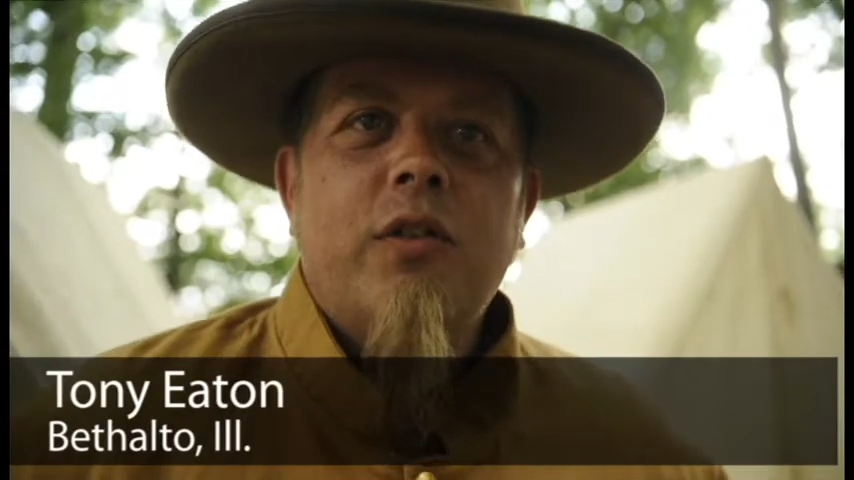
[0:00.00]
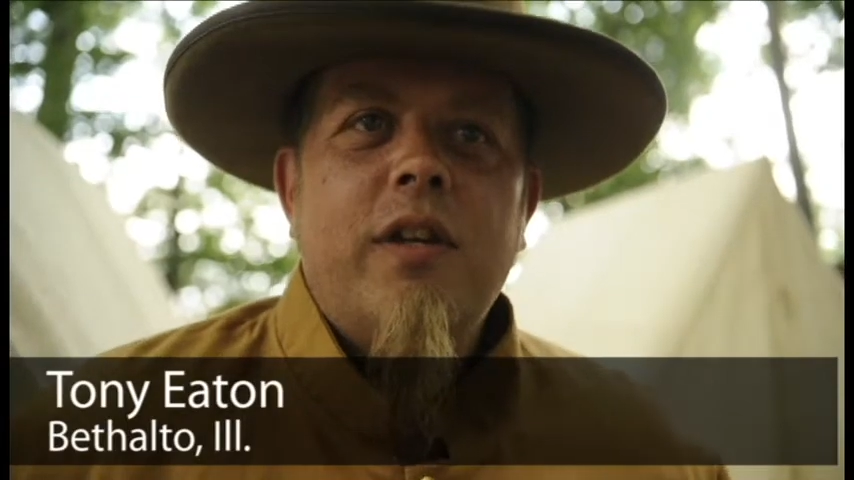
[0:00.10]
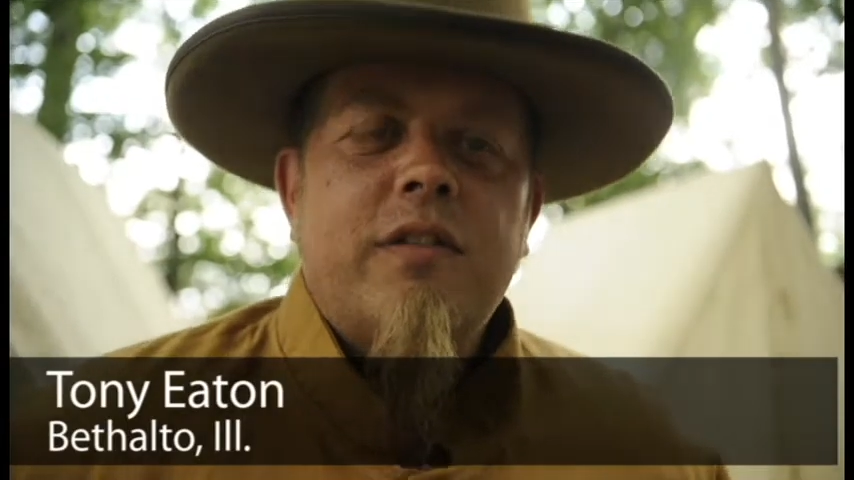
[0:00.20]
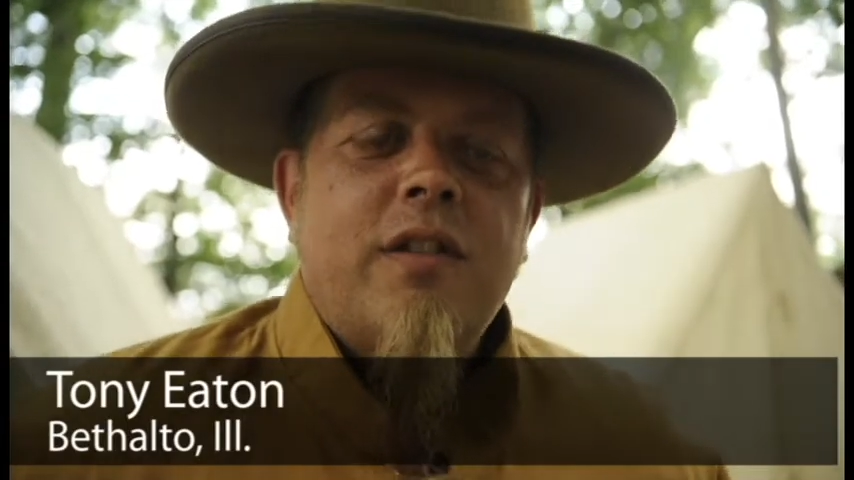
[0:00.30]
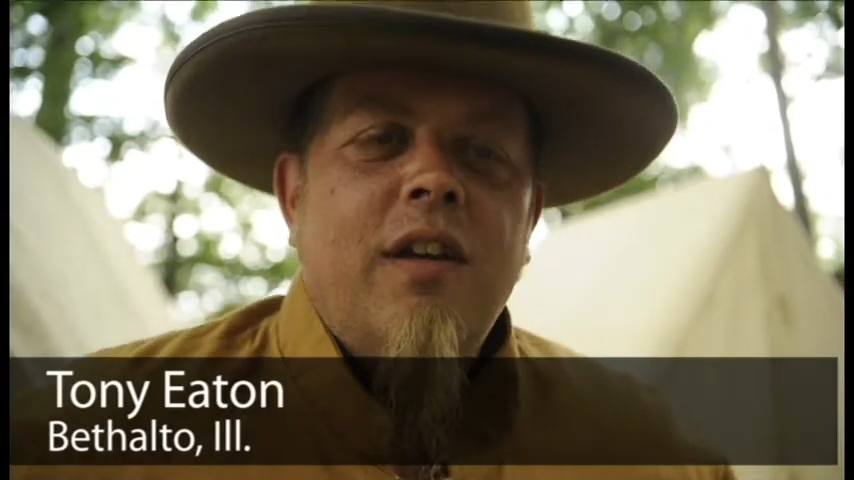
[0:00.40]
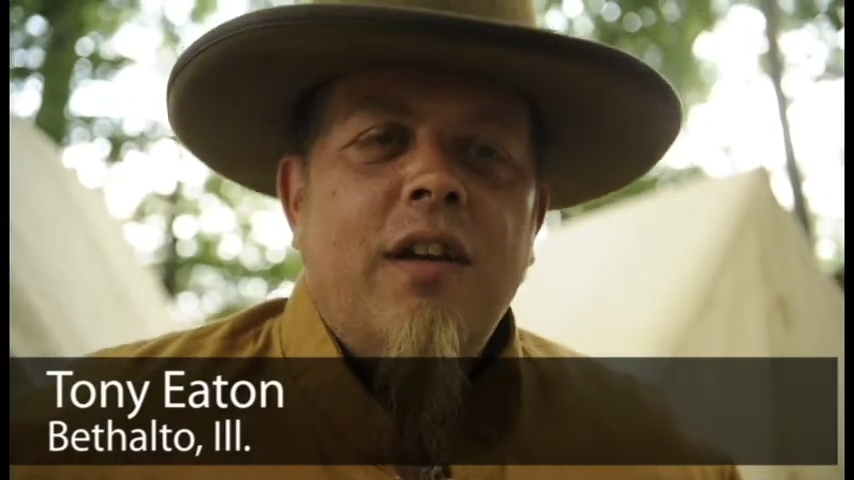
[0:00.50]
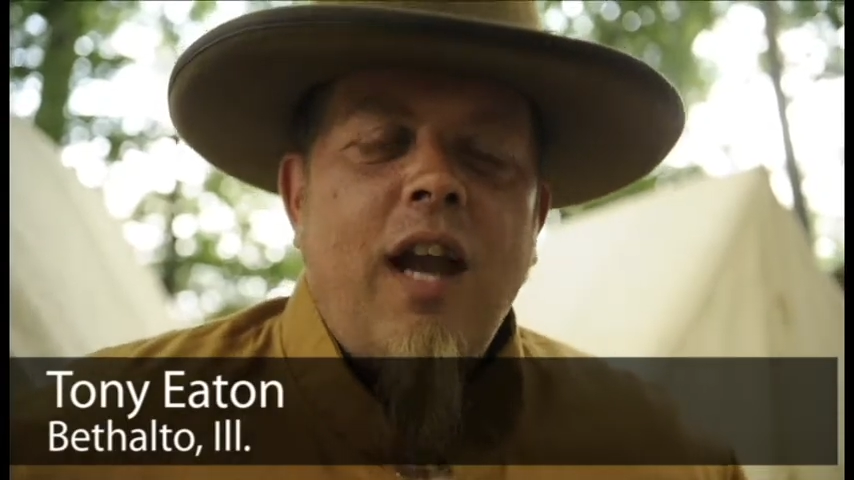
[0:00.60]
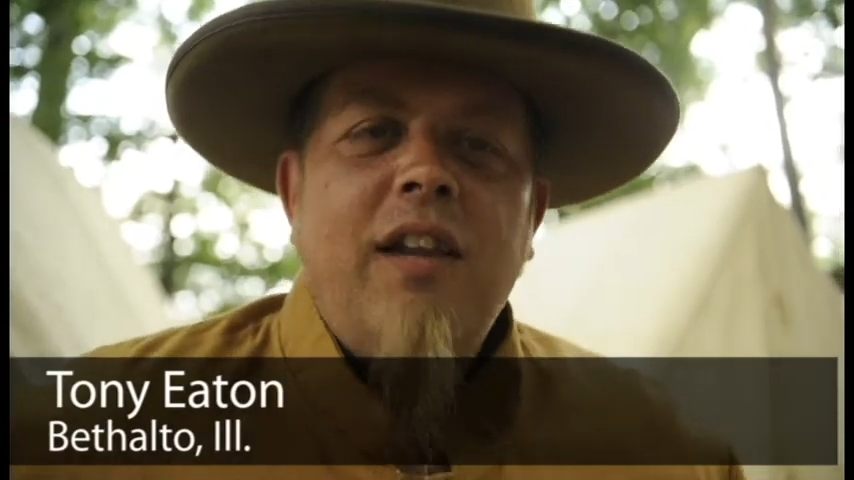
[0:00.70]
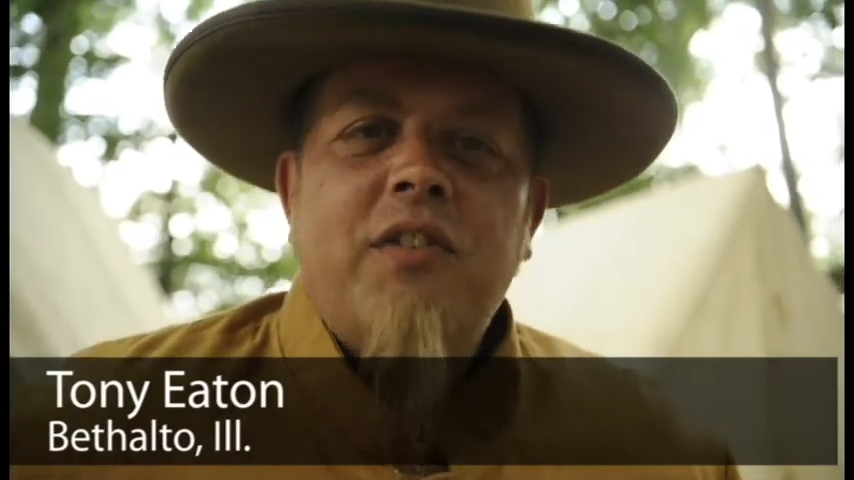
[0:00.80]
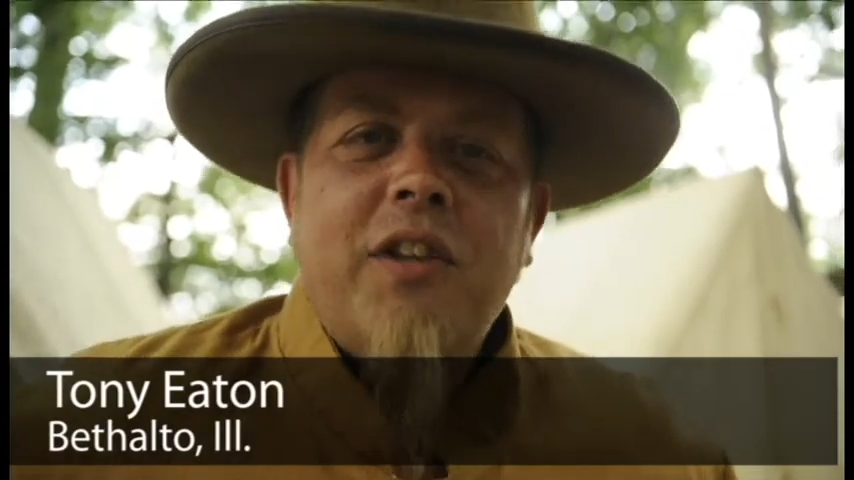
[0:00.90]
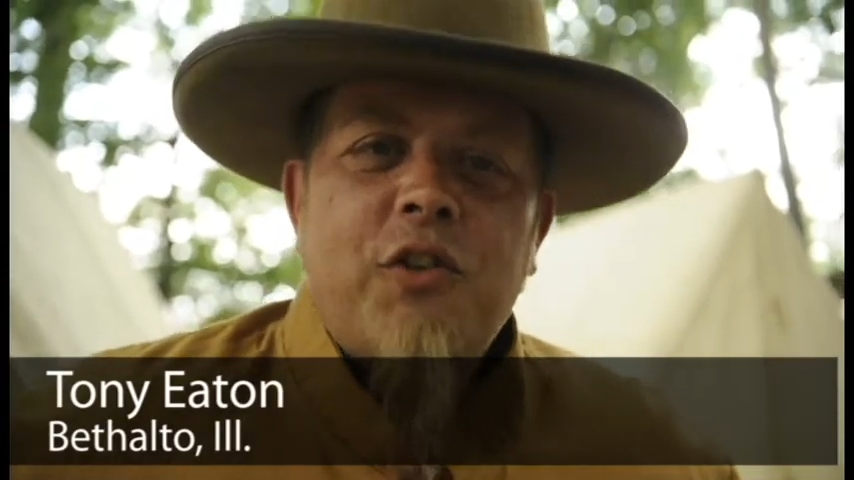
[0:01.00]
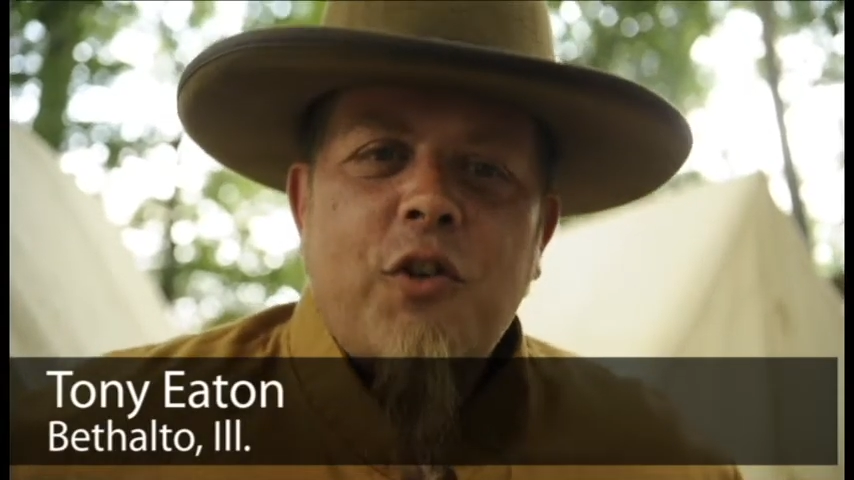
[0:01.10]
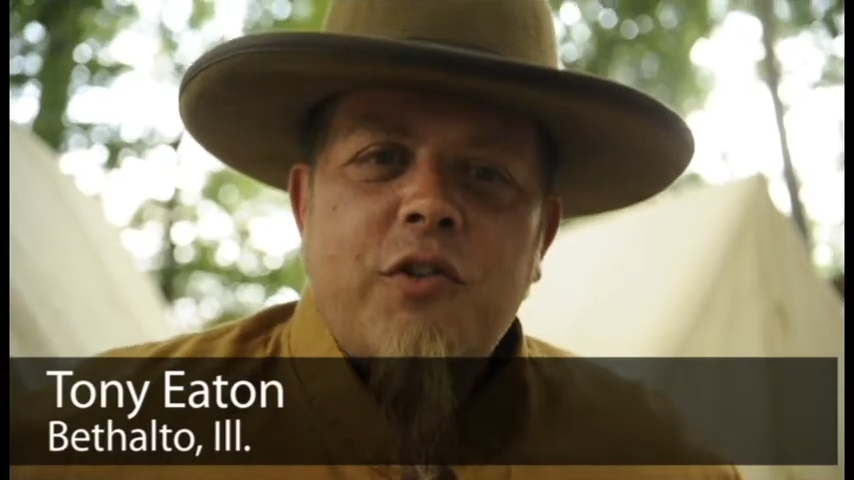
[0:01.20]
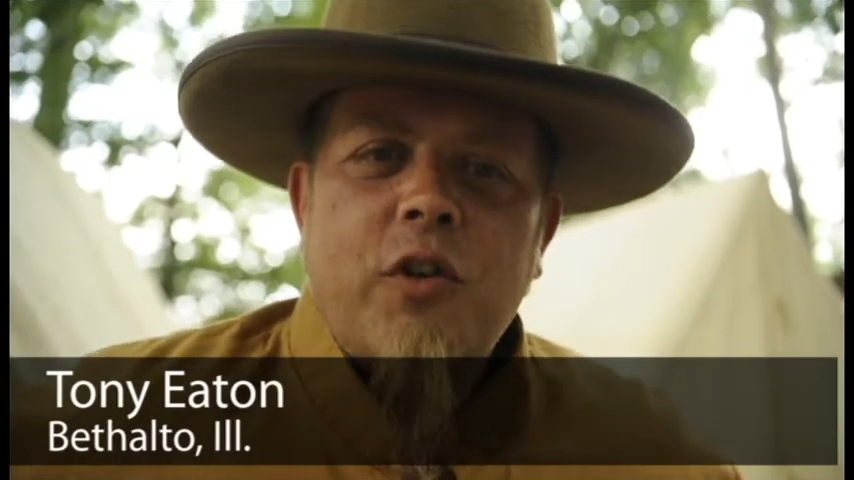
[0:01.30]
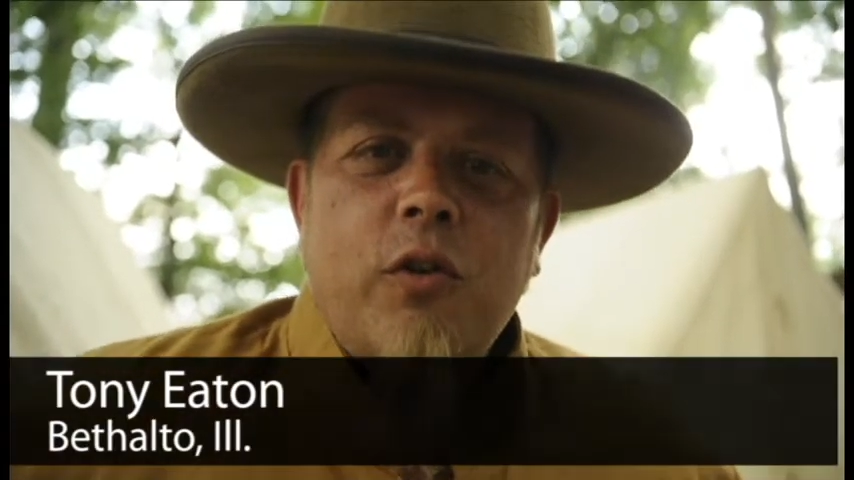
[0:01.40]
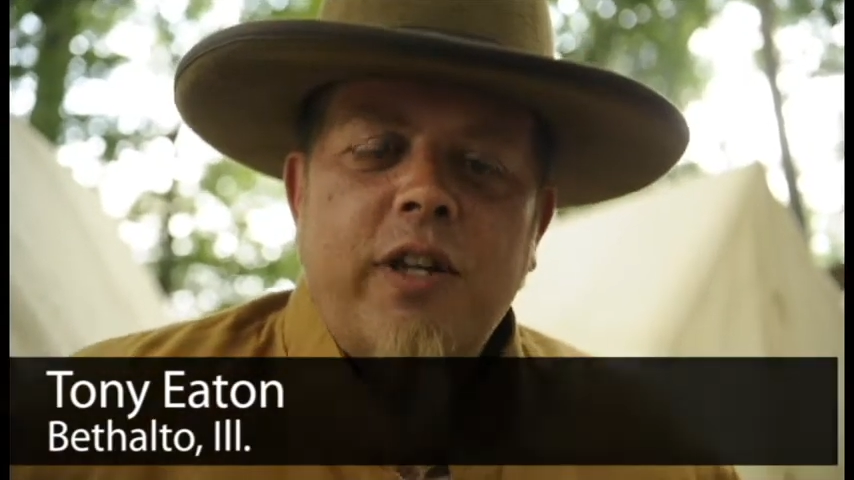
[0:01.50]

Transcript: He's 86 years old.